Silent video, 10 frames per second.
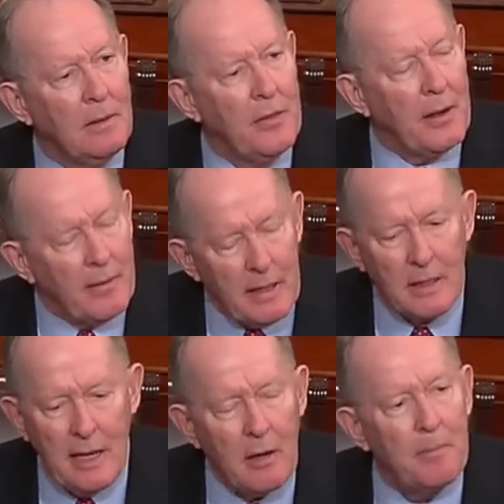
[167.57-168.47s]
They're
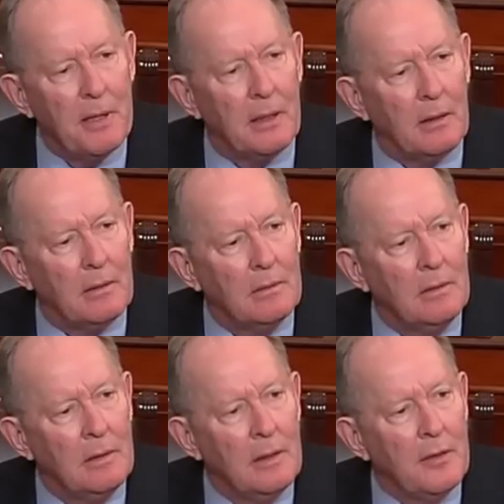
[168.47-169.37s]
in our bill.
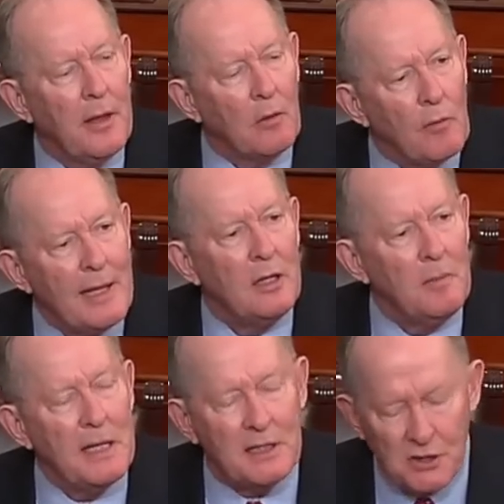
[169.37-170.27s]
They're ready to
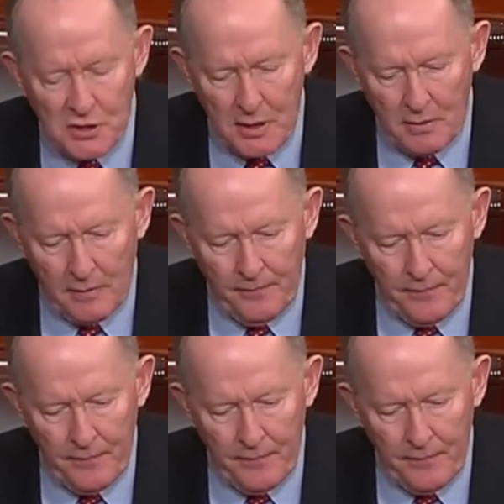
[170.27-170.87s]
be considered.